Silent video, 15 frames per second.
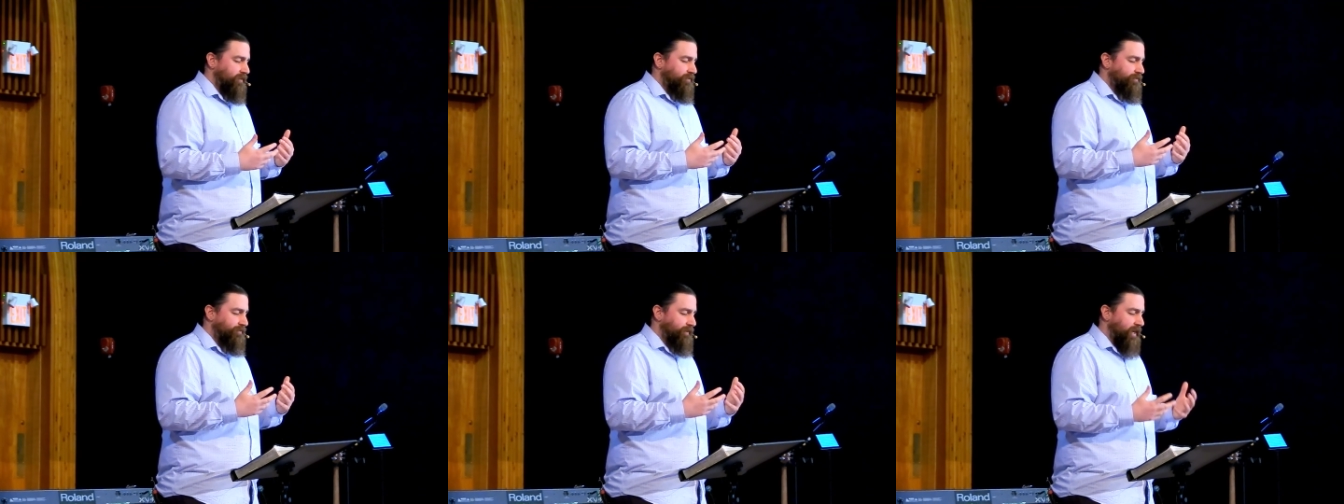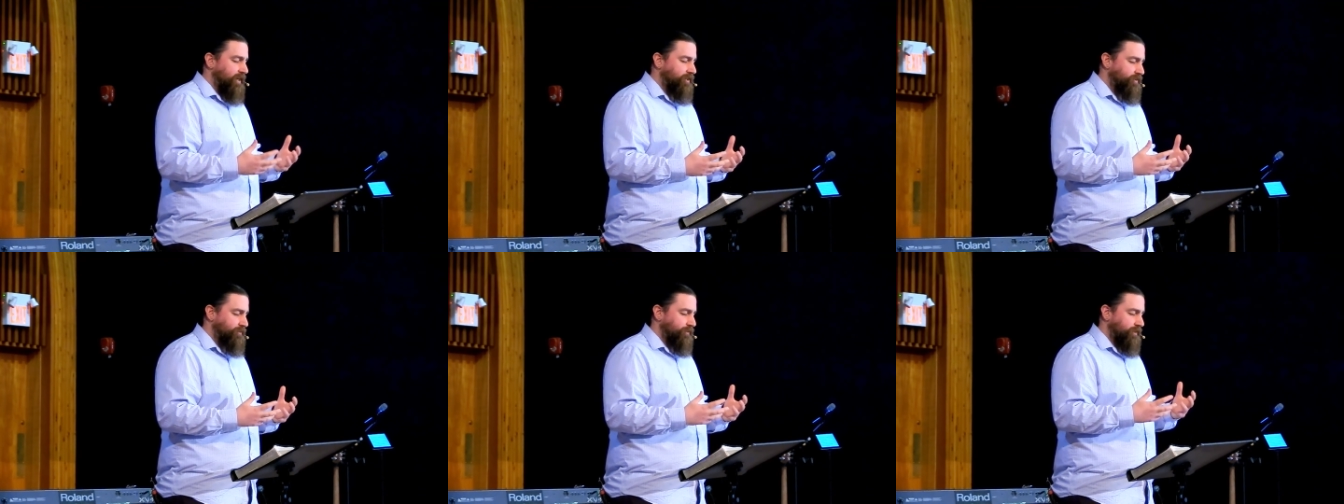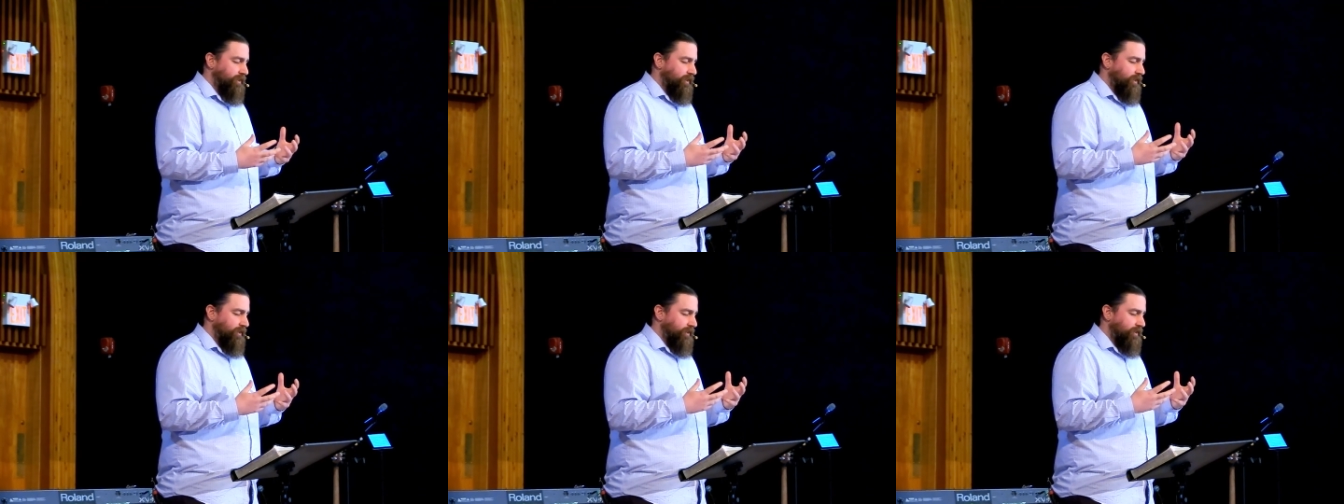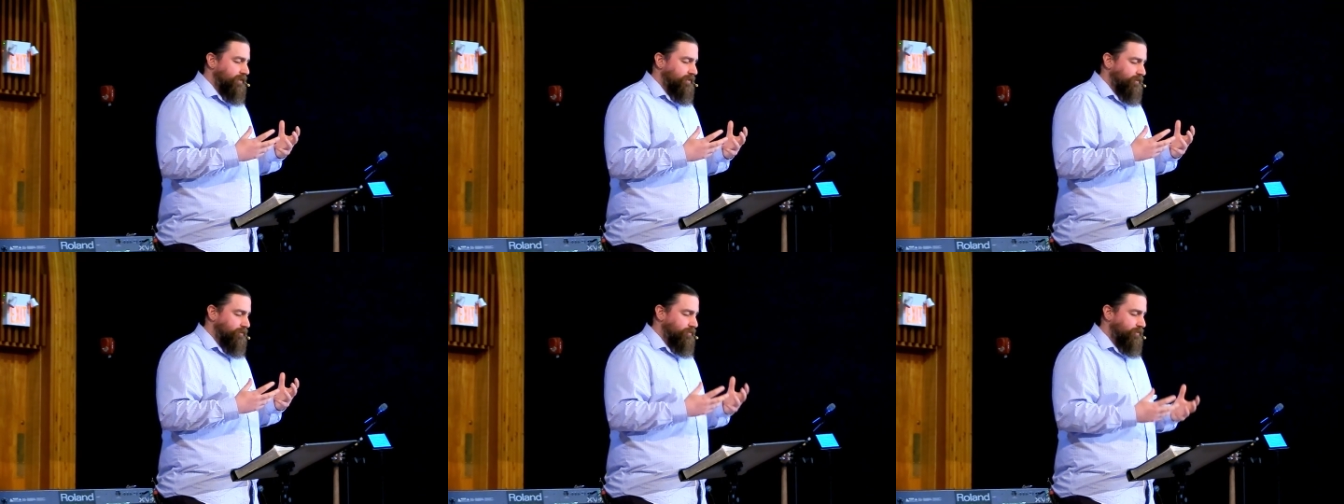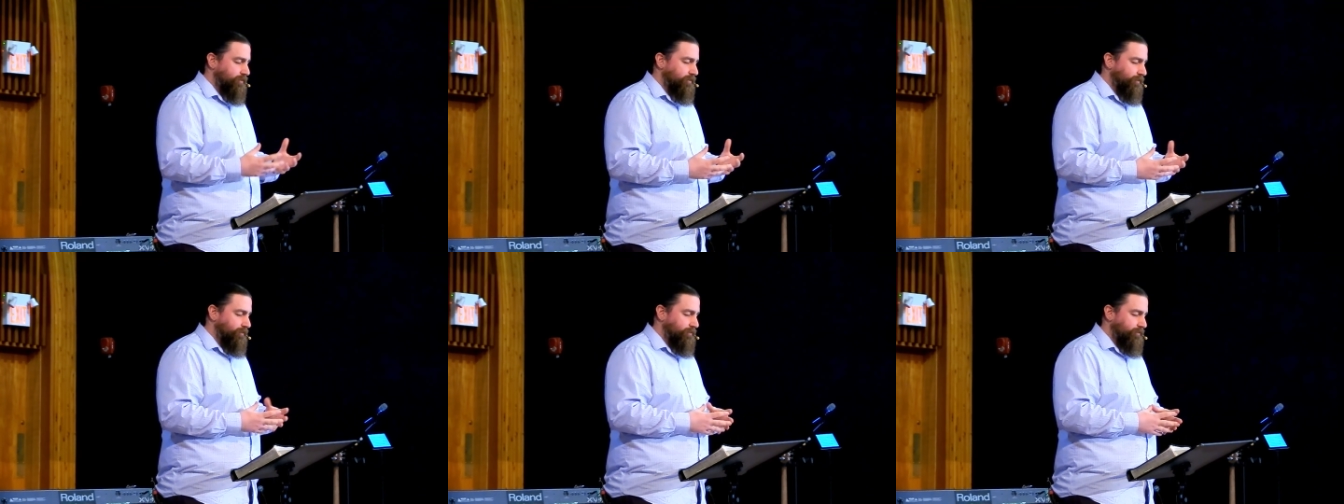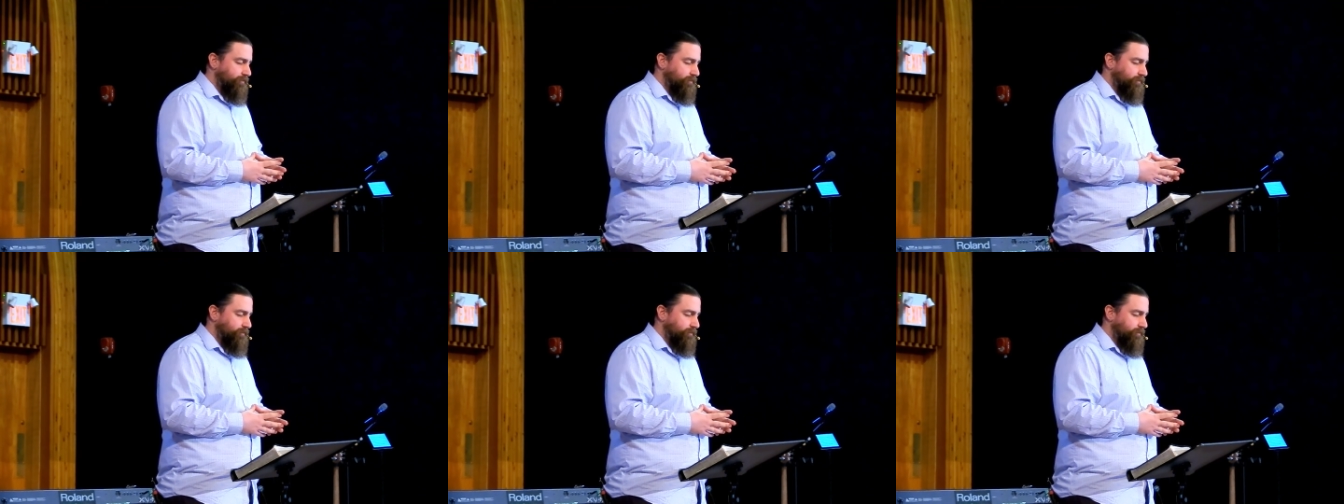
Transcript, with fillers: factually true.